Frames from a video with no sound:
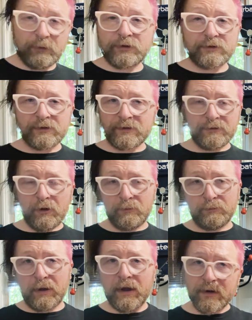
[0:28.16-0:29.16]
which is
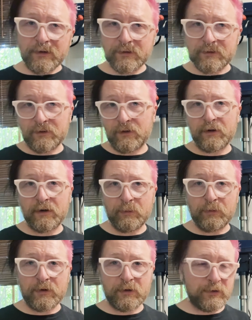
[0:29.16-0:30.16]
not bad. You just clean it up
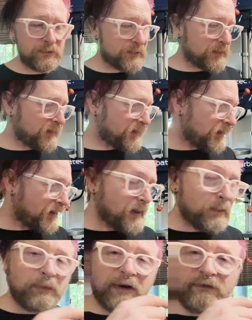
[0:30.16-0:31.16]
and you can use it again. But I